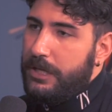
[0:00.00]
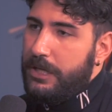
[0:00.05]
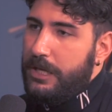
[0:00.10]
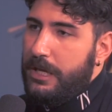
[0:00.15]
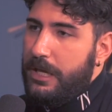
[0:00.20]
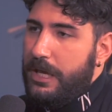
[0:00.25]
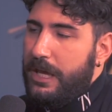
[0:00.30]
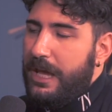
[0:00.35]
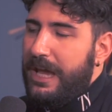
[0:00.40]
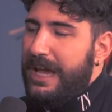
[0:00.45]

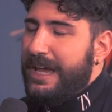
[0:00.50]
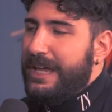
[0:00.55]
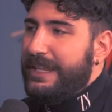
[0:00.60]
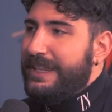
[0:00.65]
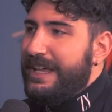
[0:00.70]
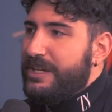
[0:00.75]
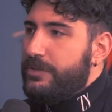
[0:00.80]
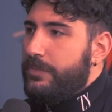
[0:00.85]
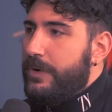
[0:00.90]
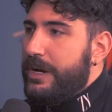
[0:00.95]

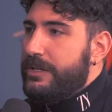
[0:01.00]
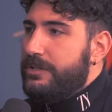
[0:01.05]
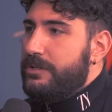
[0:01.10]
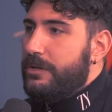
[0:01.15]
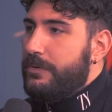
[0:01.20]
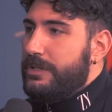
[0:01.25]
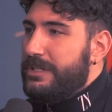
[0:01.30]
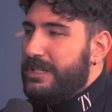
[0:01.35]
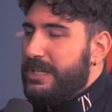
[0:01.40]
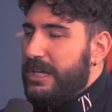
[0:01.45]
and that's why it's
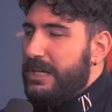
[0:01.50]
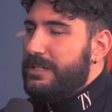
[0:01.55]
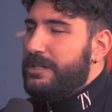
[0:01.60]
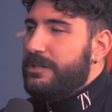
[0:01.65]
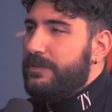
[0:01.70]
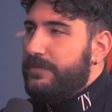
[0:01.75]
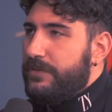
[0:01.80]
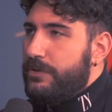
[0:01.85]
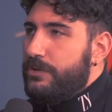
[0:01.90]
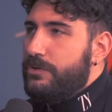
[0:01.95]
always
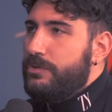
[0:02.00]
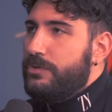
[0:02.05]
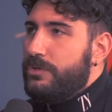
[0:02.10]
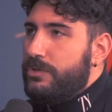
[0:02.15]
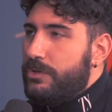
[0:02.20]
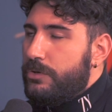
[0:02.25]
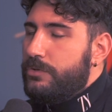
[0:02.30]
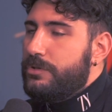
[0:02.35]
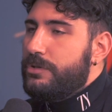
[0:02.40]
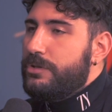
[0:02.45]
sketchy for new
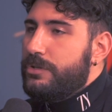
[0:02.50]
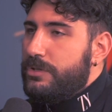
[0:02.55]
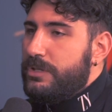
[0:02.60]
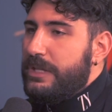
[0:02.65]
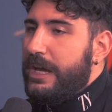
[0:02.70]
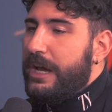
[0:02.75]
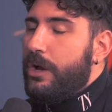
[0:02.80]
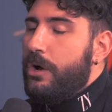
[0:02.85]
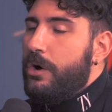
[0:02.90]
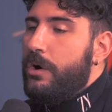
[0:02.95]
soldiers
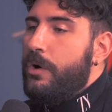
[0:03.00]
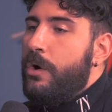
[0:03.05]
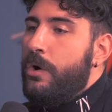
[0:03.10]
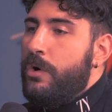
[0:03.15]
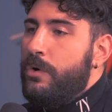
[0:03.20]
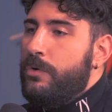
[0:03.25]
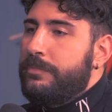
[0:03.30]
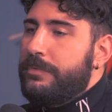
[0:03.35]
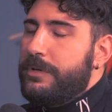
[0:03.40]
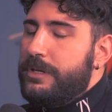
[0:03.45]
that go home,